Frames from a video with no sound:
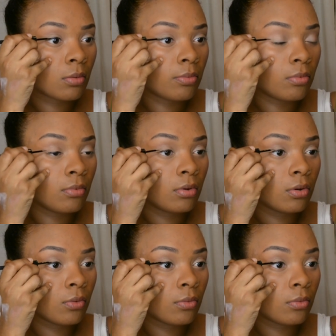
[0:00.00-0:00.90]
no
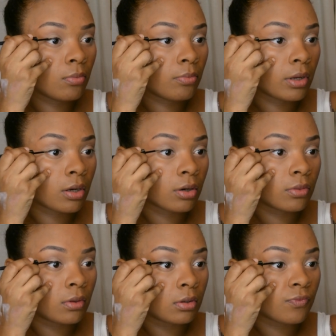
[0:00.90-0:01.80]
better
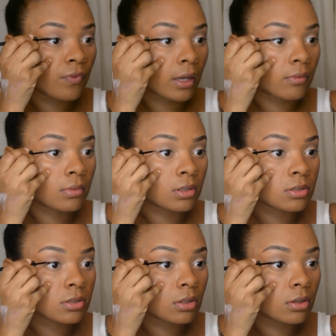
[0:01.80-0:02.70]
than five
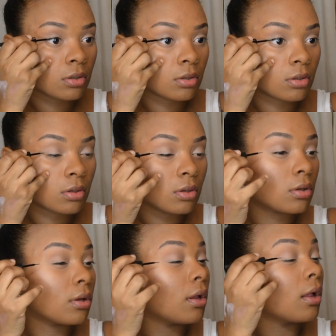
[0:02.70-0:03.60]
minutes late.
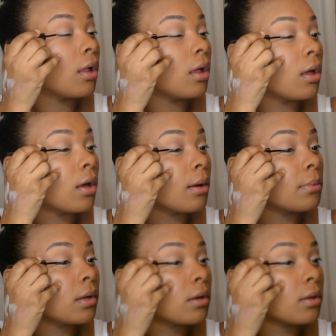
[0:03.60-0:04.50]
I
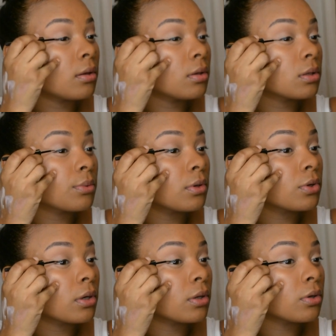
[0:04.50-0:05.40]
mean, it is when you're
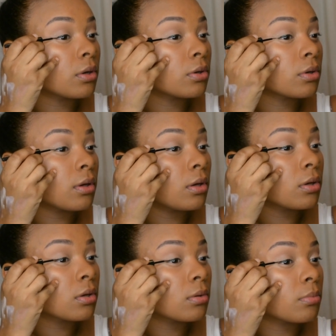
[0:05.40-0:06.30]
trying to get your
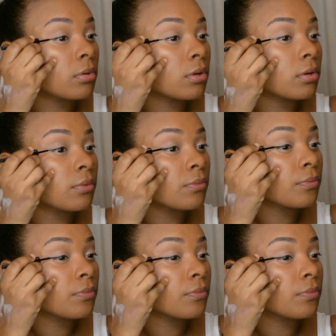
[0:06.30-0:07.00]
education, but